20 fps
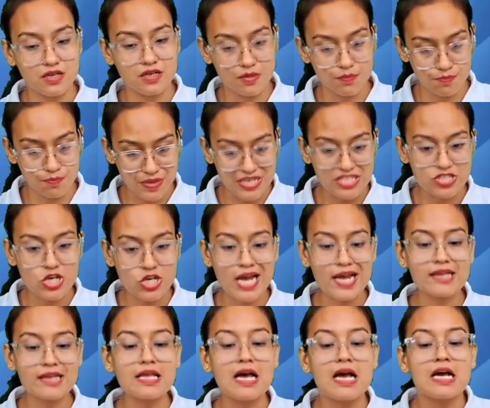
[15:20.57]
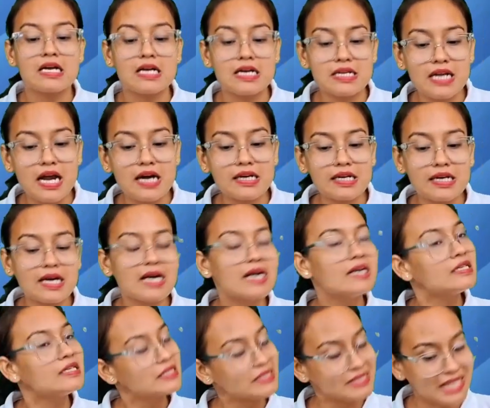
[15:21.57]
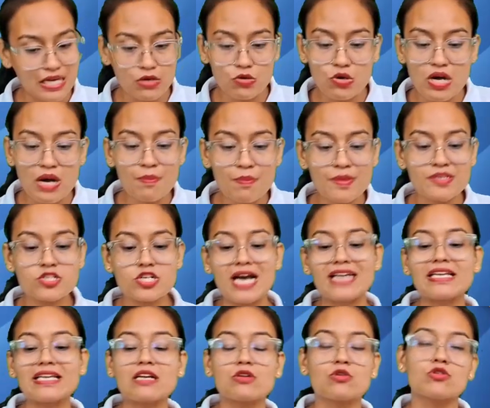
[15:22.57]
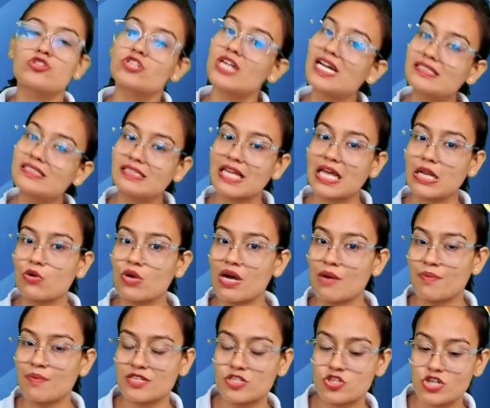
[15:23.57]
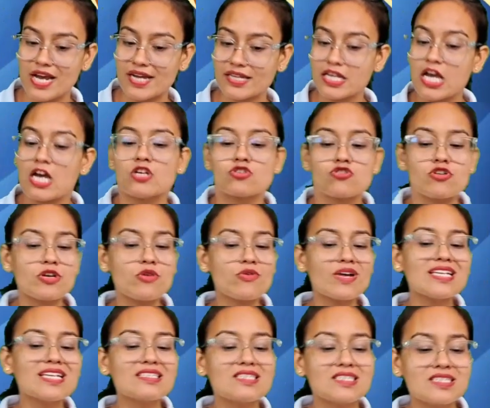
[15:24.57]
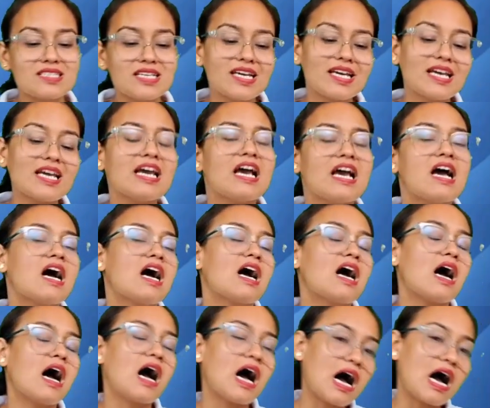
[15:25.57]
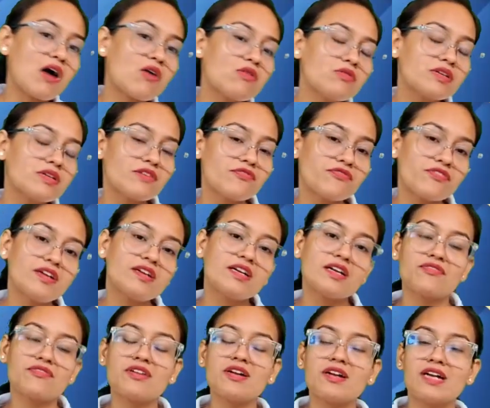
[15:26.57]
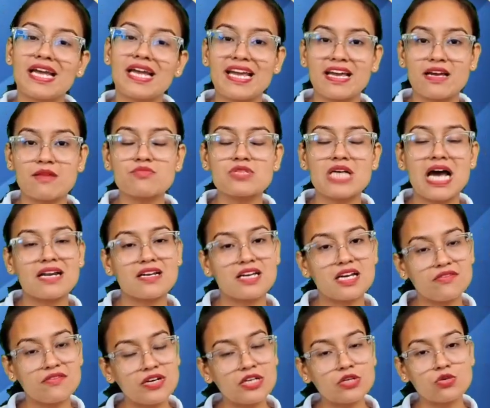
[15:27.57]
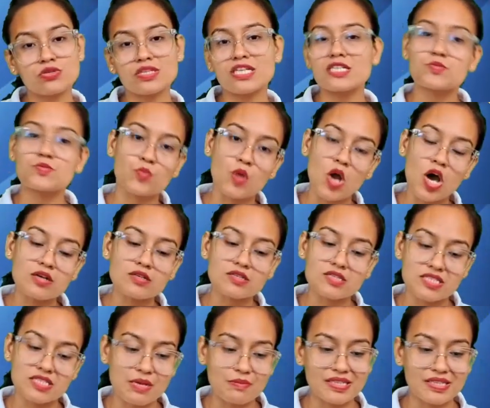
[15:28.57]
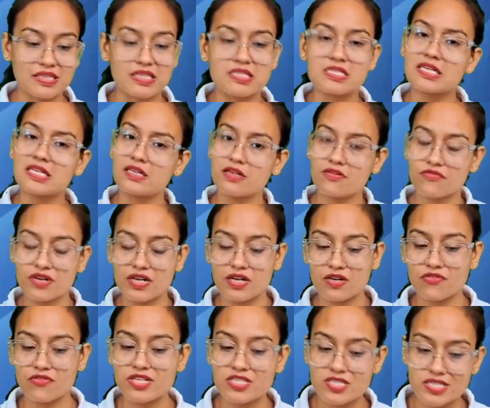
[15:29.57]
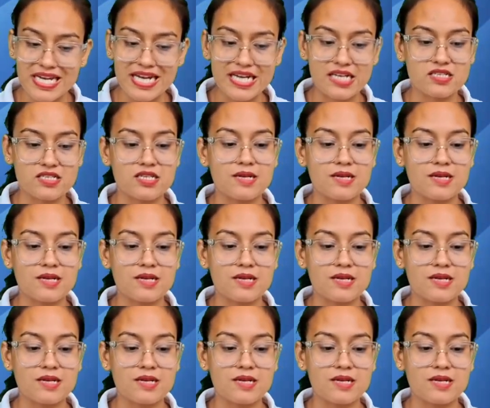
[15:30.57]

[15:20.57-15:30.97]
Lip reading: Panchayat. Karnataka, Taluka Panchayat, and Gujarat, Taluka Panchayat. So you can see how different names are given to this block samitis in different states.